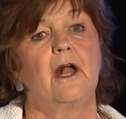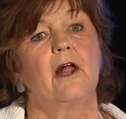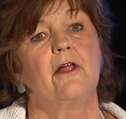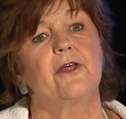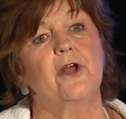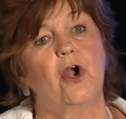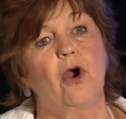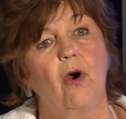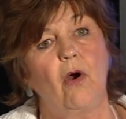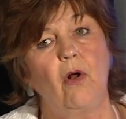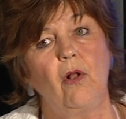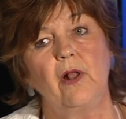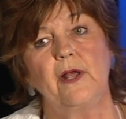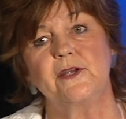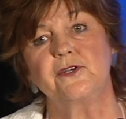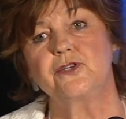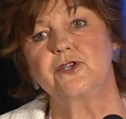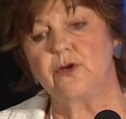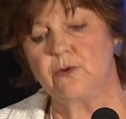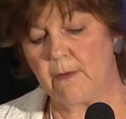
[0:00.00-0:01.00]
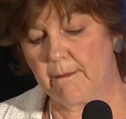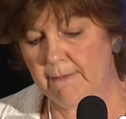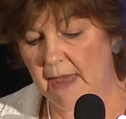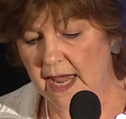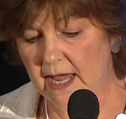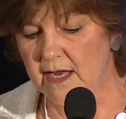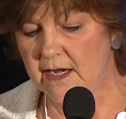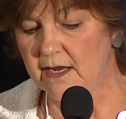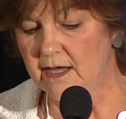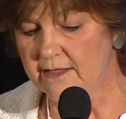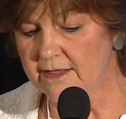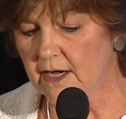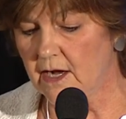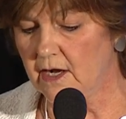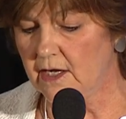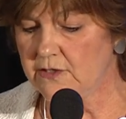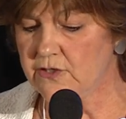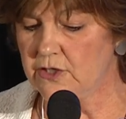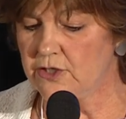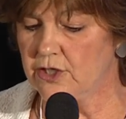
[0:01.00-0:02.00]
The goal is to amend the
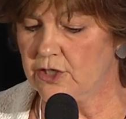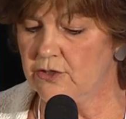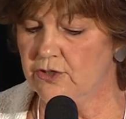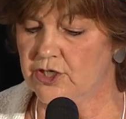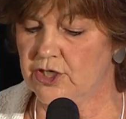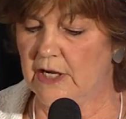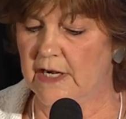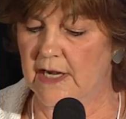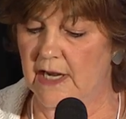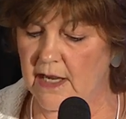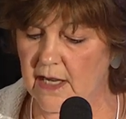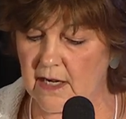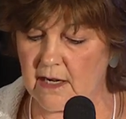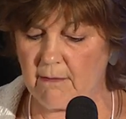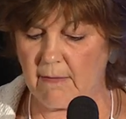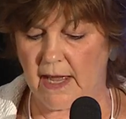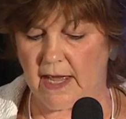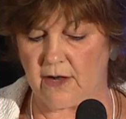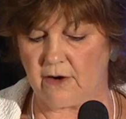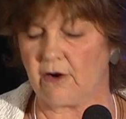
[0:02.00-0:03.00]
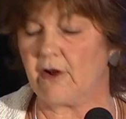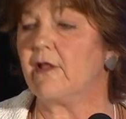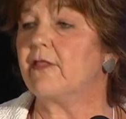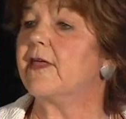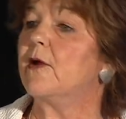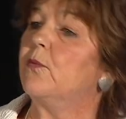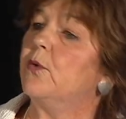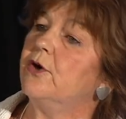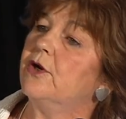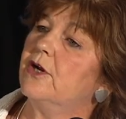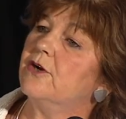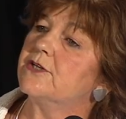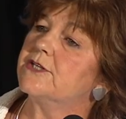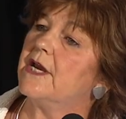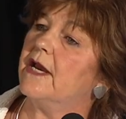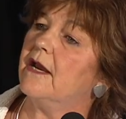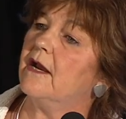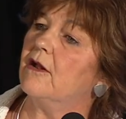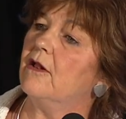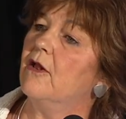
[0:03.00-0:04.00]
Constitution in a manner that would
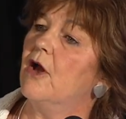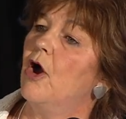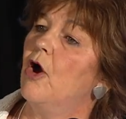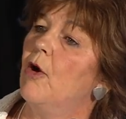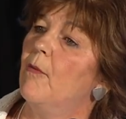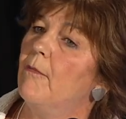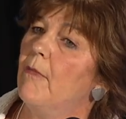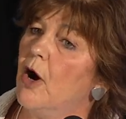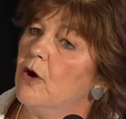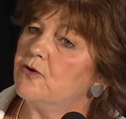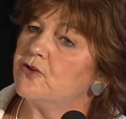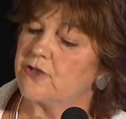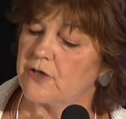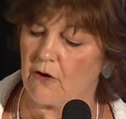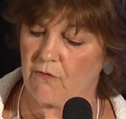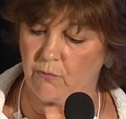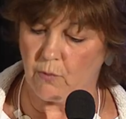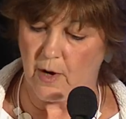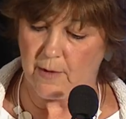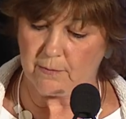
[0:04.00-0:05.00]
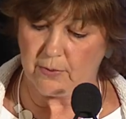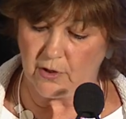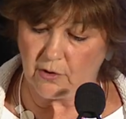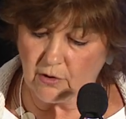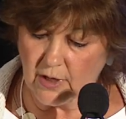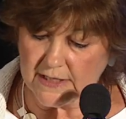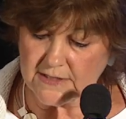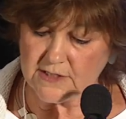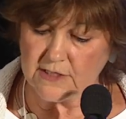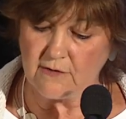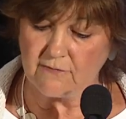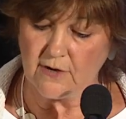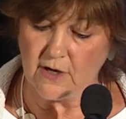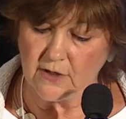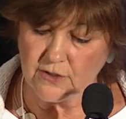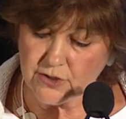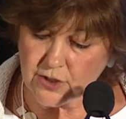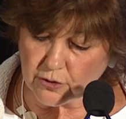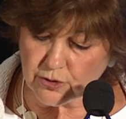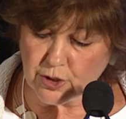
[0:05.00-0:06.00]
curtail most of what progressive
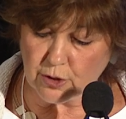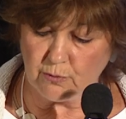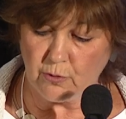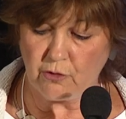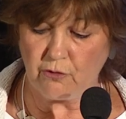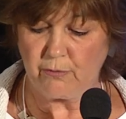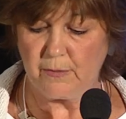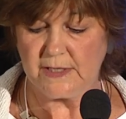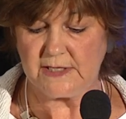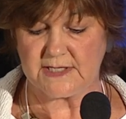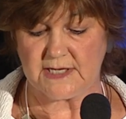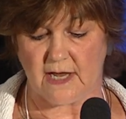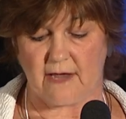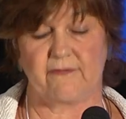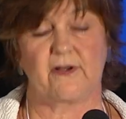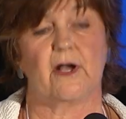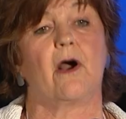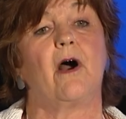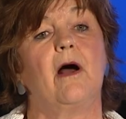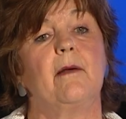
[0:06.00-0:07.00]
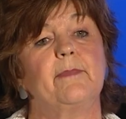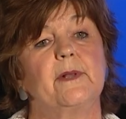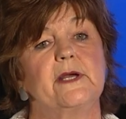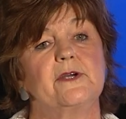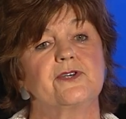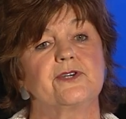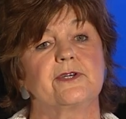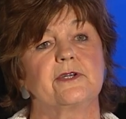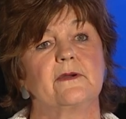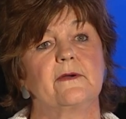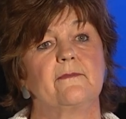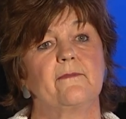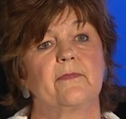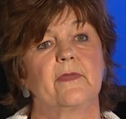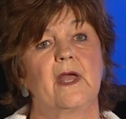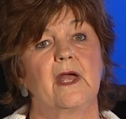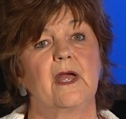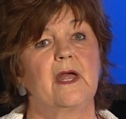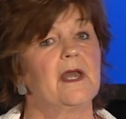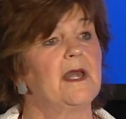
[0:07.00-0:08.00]
social movements have accomplished,
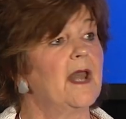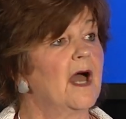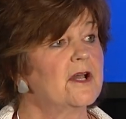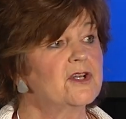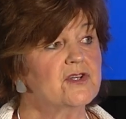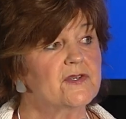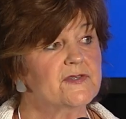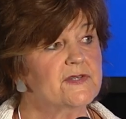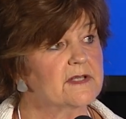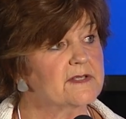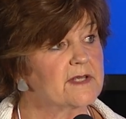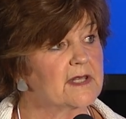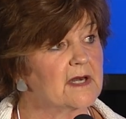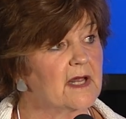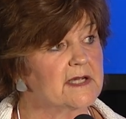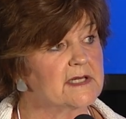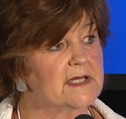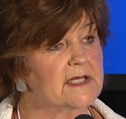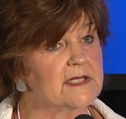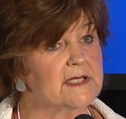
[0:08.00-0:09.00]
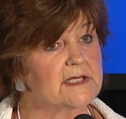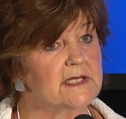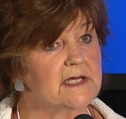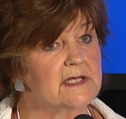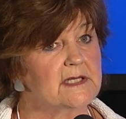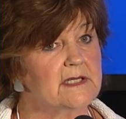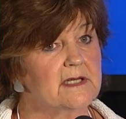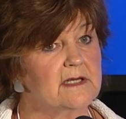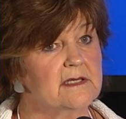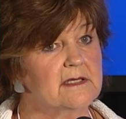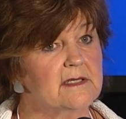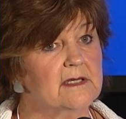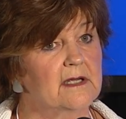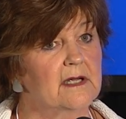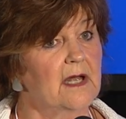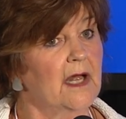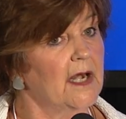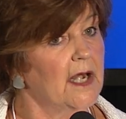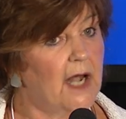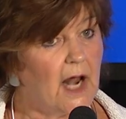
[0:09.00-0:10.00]
not just since the 1960s,
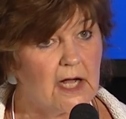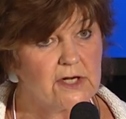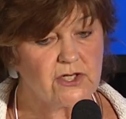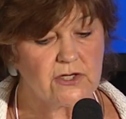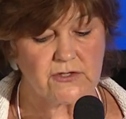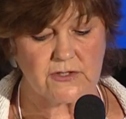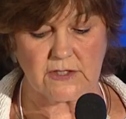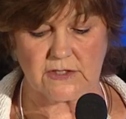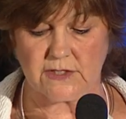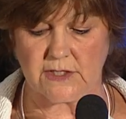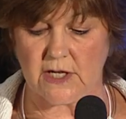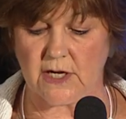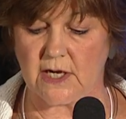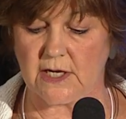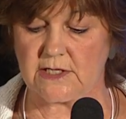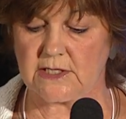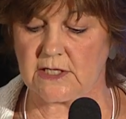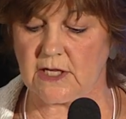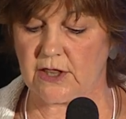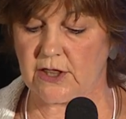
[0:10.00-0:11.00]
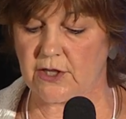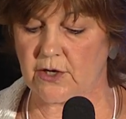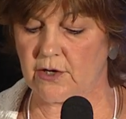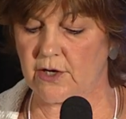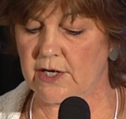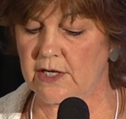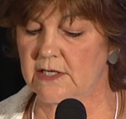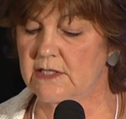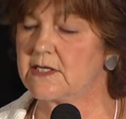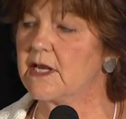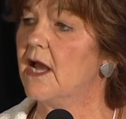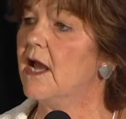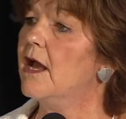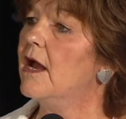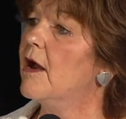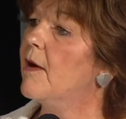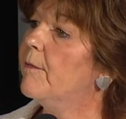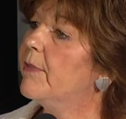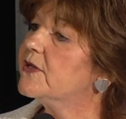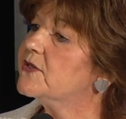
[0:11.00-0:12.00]
not just since the 1930s,
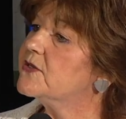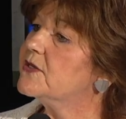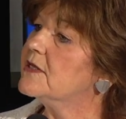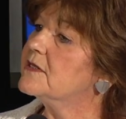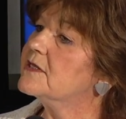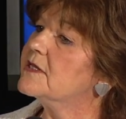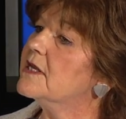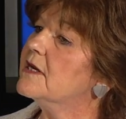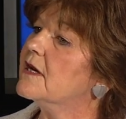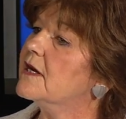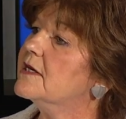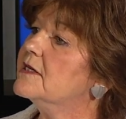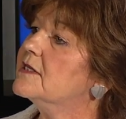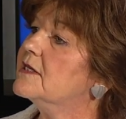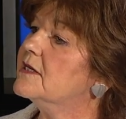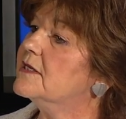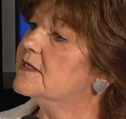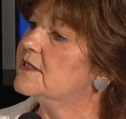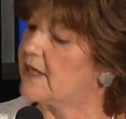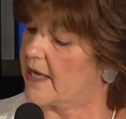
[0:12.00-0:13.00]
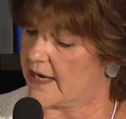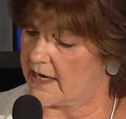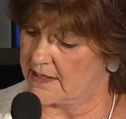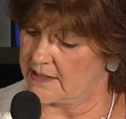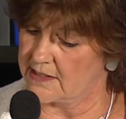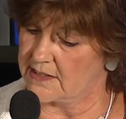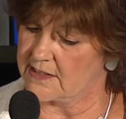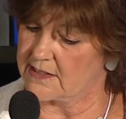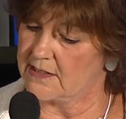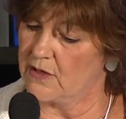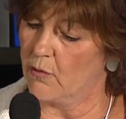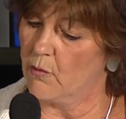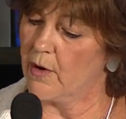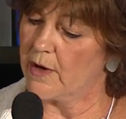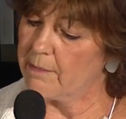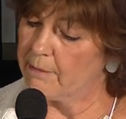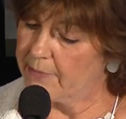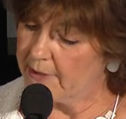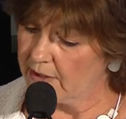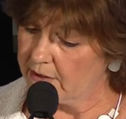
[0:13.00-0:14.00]
but since the 1910s,
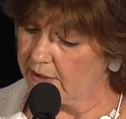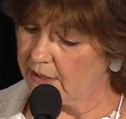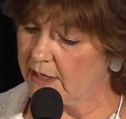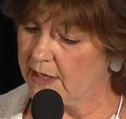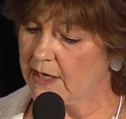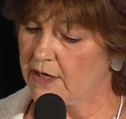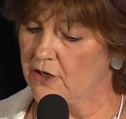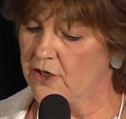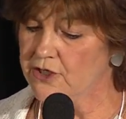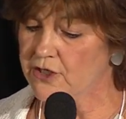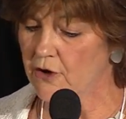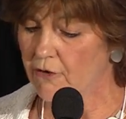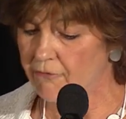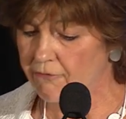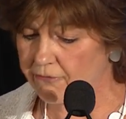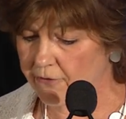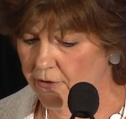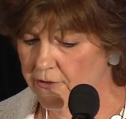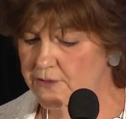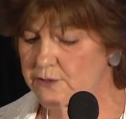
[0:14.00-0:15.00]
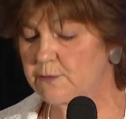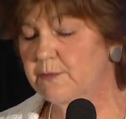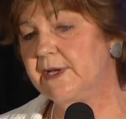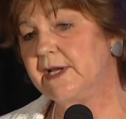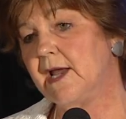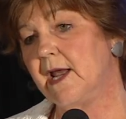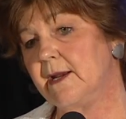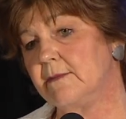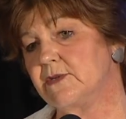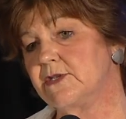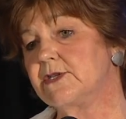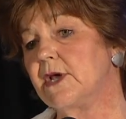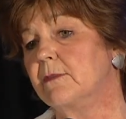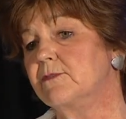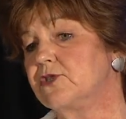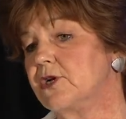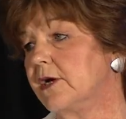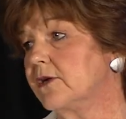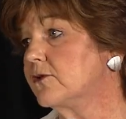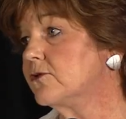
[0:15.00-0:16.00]
when billionaires first became
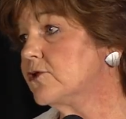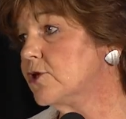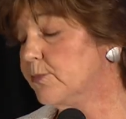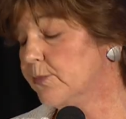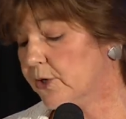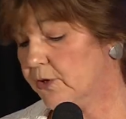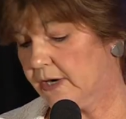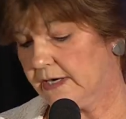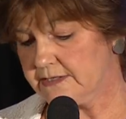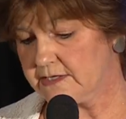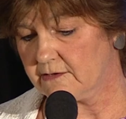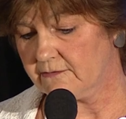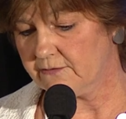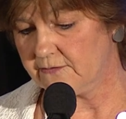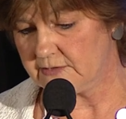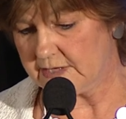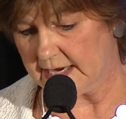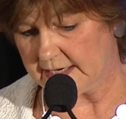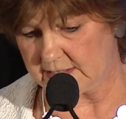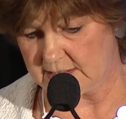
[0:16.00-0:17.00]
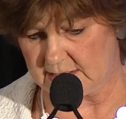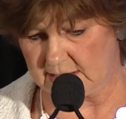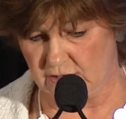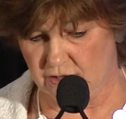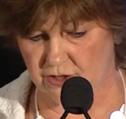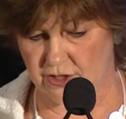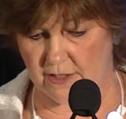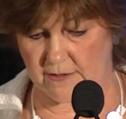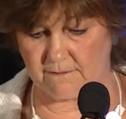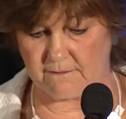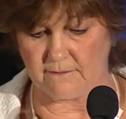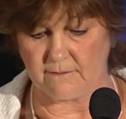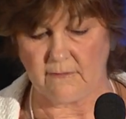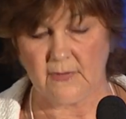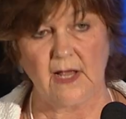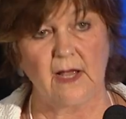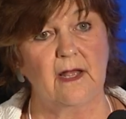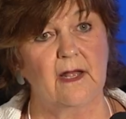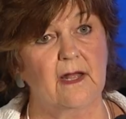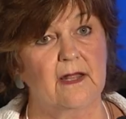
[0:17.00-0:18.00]
subject to progressive taxation.
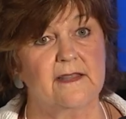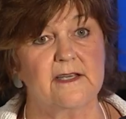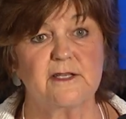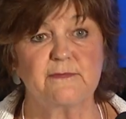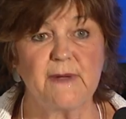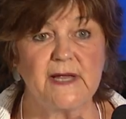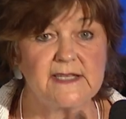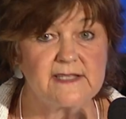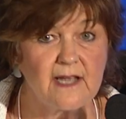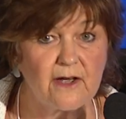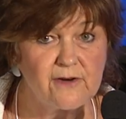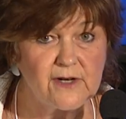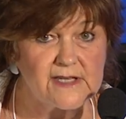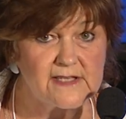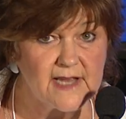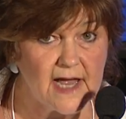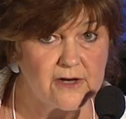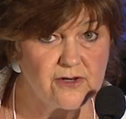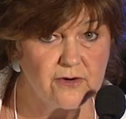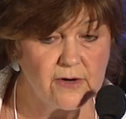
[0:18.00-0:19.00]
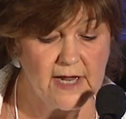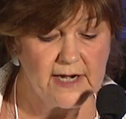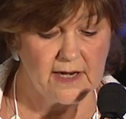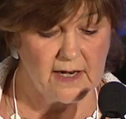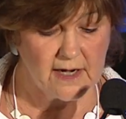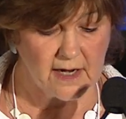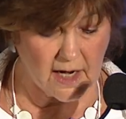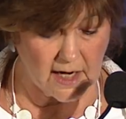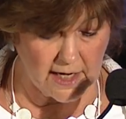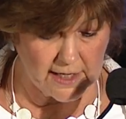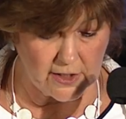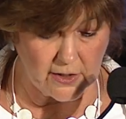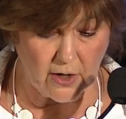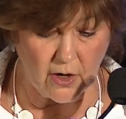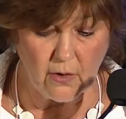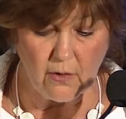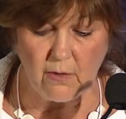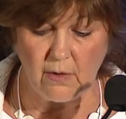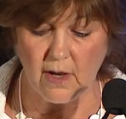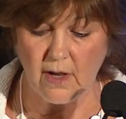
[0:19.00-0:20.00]
This may sound exaggerated, I
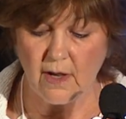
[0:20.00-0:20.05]
know,